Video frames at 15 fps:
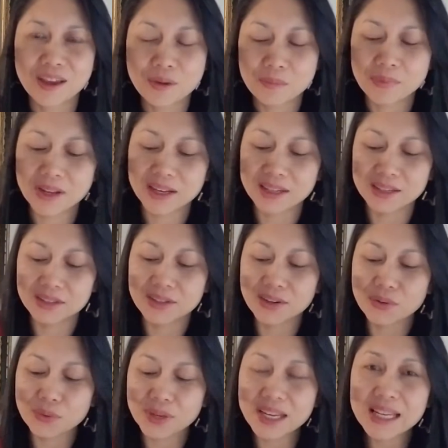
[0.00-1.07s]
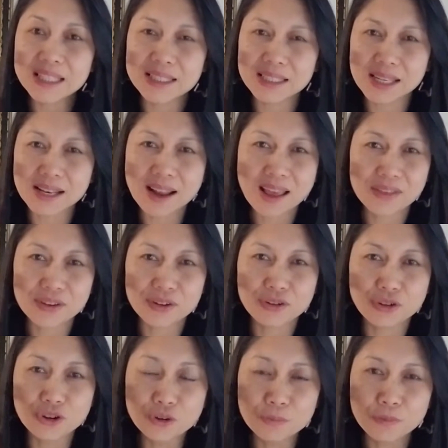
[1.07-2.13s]
But there is another
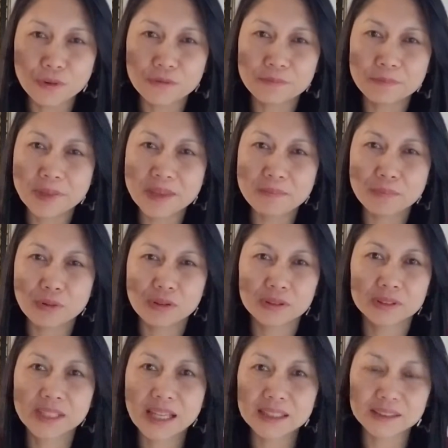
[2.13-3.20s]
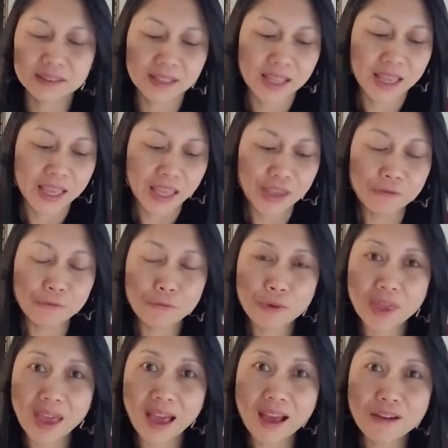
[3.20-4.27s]
group of people that if
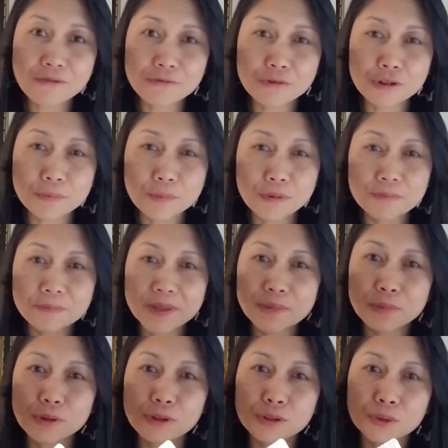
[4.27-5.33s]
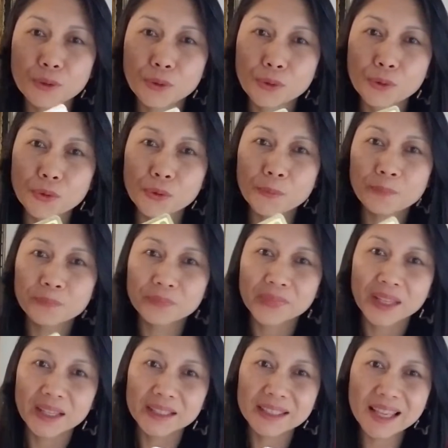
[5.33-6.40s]
we have group of people who
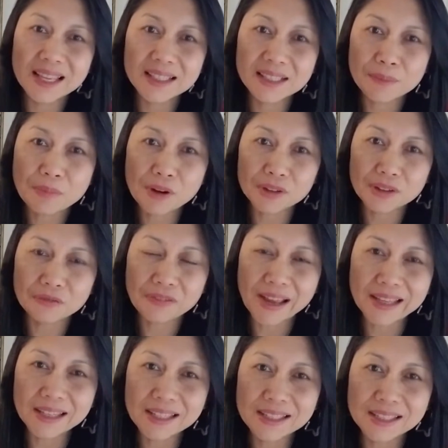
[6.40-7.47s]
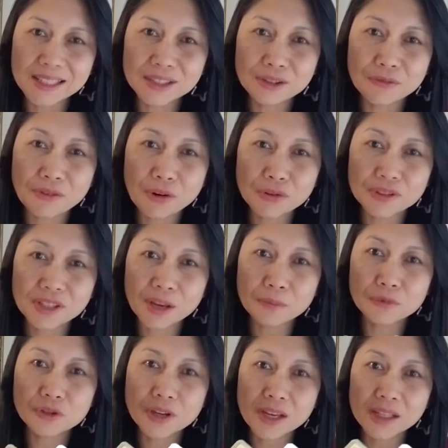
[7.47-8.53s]
digs about the finances of our
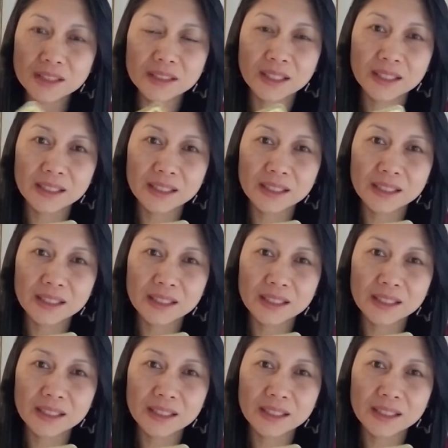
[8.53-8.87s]
subject,